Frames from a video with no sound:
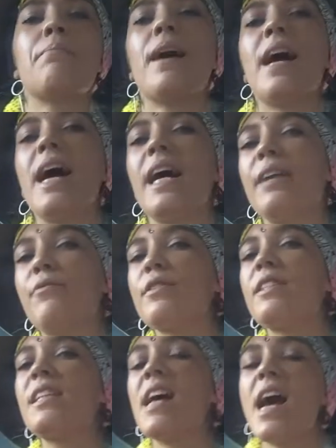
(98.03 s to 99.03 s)
made for
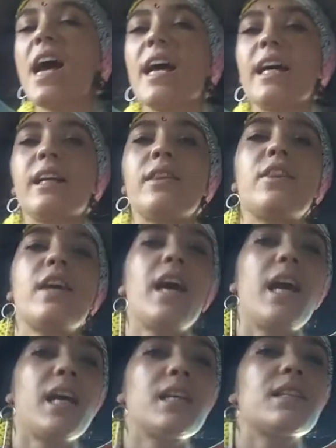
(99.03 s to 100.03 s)
saying
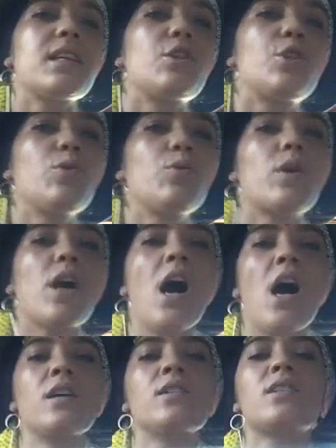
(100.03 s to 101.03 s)
things that you
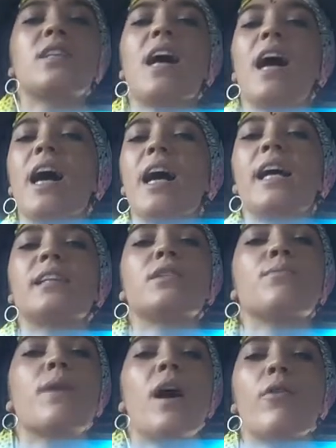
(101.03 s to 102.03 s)
can't say
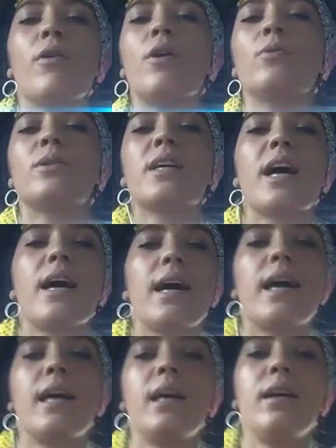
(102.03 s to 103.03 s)
tomorrow
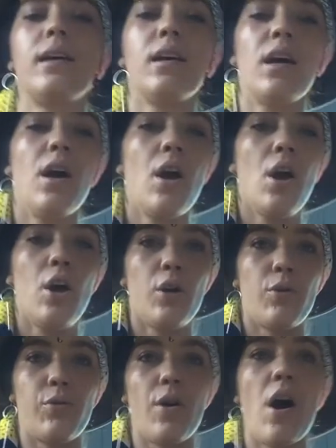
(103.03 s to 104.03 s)
day.
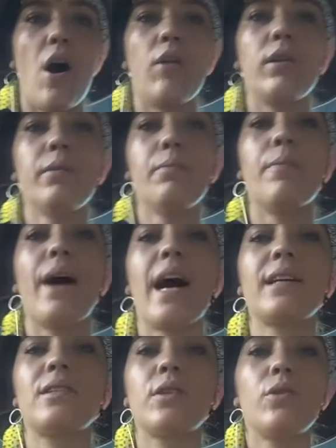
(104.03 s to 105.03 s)
Crawling
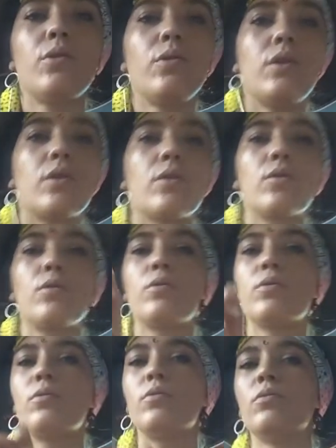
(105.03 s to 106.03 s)
back to
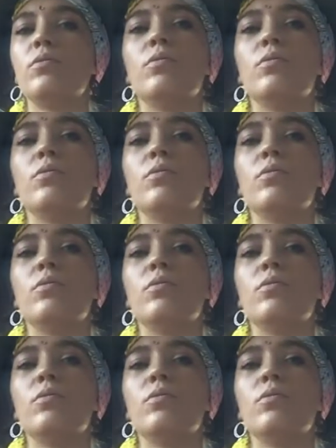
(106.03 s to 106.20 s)
you.